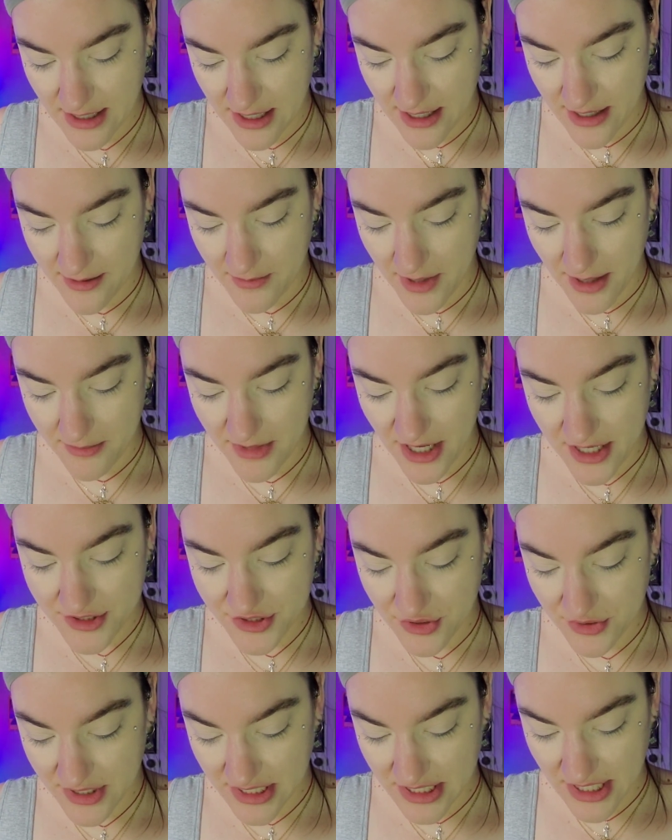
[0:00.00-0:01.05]
I'm not
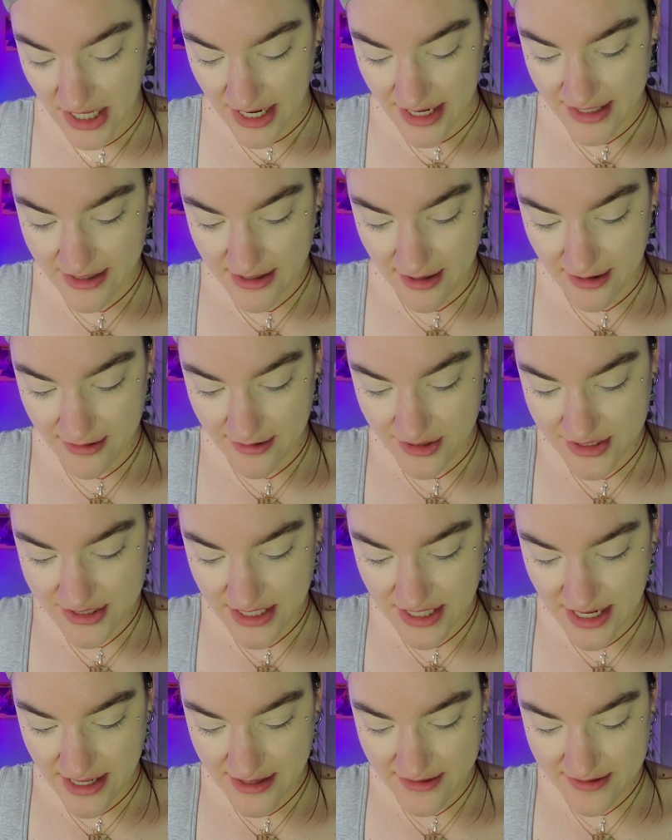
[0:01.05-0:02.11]
doing an eye color today.